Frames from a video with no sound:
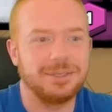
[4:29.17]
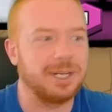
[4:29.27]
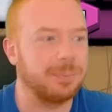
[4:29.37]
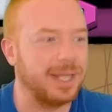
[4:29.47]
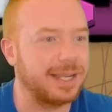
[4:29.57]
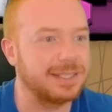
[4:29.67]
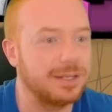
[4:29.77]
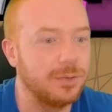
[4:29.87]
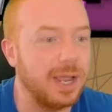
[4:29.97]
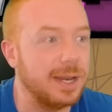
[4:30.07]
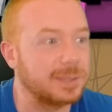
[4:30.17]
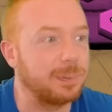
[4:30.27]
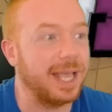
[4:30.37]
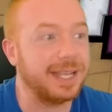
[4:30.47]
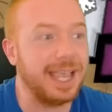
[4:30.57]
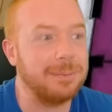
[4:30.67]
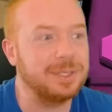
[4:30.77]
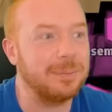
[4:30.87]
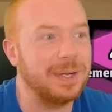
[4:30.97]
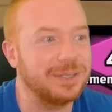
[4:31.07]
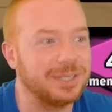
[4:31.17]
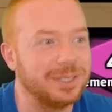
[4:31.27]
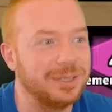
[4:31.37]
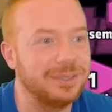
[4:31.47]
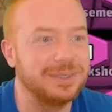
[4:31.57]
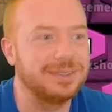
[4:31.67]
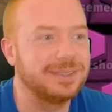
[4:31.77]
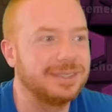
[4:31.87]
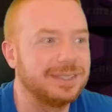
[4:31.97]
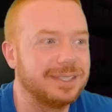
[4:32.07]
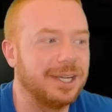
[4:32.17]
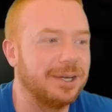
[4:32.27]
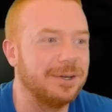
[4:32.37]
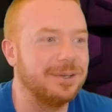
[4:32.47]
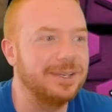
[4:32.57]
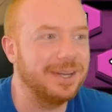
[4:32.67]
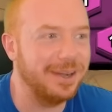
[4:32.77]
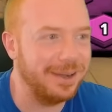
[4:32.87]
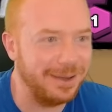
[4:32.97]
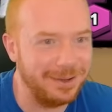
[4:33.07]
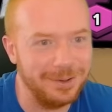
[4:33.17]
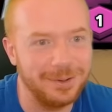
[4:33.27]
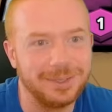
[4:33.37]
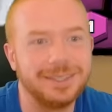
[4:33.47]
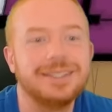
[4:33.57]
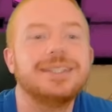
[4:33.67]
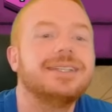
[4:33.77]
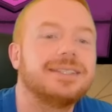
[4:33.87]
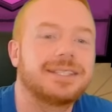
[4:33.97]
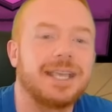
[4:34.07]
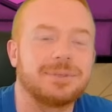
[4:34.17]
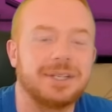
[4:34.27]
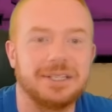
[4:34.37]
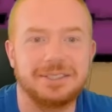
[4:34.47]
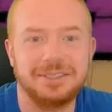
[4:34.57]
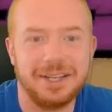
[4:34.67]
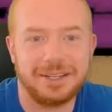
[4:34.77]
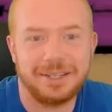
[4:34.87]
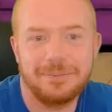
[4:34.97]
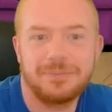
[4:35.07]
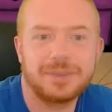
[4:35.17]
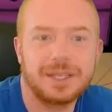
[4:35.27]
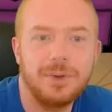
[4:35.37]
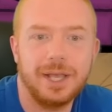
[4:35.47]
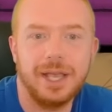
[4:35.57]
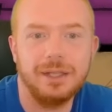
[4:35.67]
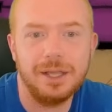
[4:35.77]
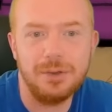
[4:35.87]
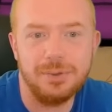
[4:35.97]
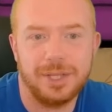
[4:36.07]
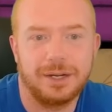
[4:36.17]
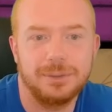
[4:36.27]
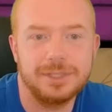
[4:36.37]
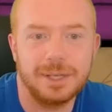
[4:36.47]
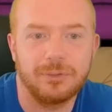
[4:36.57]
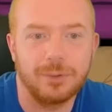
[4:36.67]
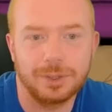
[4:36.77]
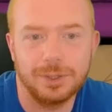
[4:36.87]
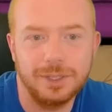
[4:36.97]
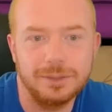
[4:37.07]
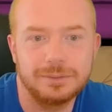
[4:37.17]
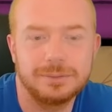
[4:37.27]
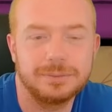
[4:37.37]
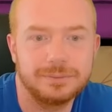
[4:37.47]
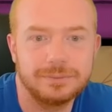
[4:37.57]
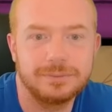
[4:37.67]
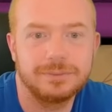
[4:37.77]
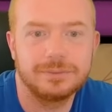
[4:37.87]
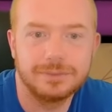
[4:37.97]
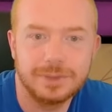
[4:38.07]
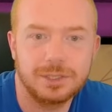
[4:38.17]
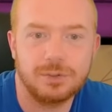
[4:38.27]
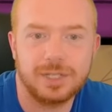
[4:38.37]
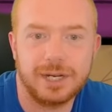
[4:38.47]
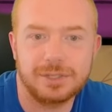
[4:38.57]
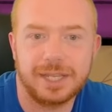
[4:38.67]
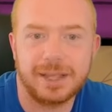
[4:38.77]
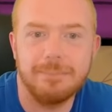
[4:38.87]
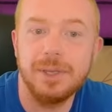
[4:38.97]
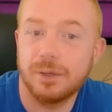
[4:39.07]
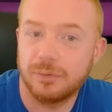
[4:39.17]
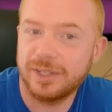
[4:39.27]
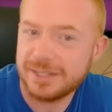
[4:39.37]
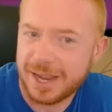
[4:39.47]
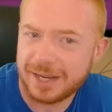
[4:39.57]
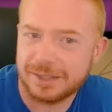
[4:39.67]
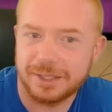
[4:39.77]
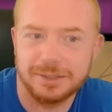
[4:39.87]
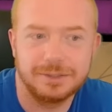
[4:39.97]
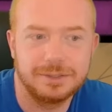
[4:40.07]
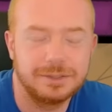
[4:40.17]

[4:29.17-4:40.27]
Oh dear, black is it? Wait, is black capped up here too? Oh no! This game's gonna suck! Well, hello there! What's up, Forlorn? So chair's like a MILF. Exactly!